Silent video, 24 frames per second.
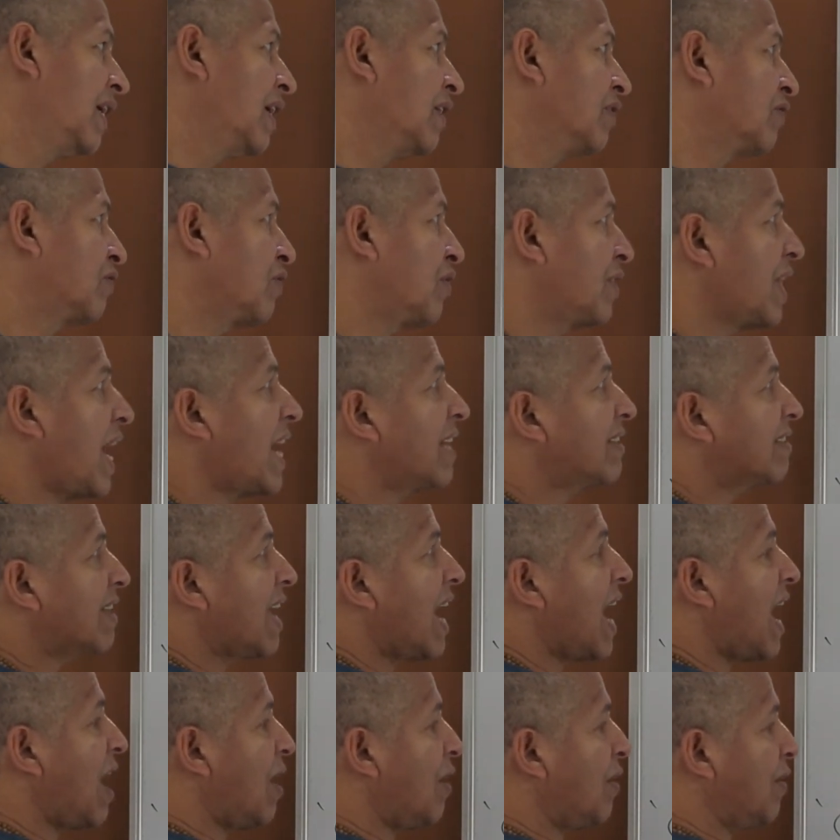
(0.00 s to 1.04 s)
So that's
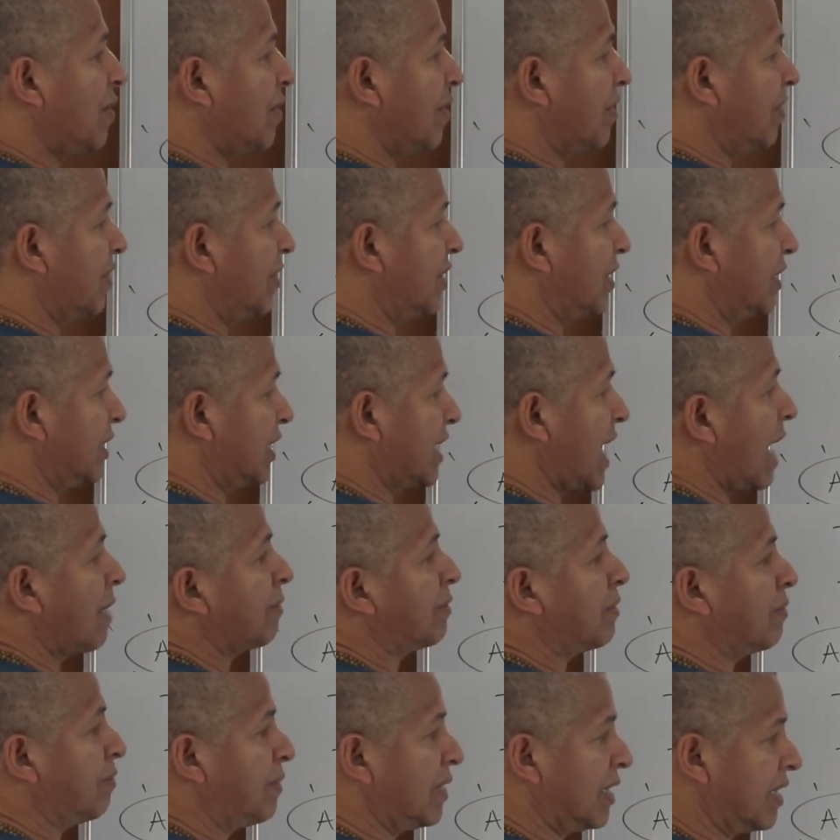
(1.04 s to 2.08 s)
how the
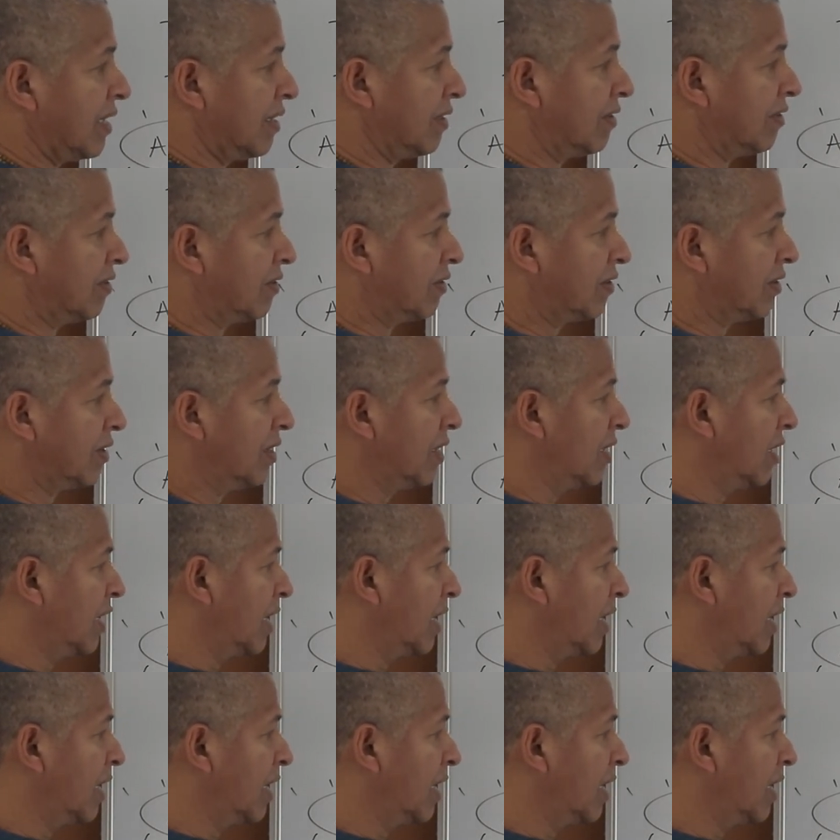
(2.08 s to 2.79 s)
chapter begins.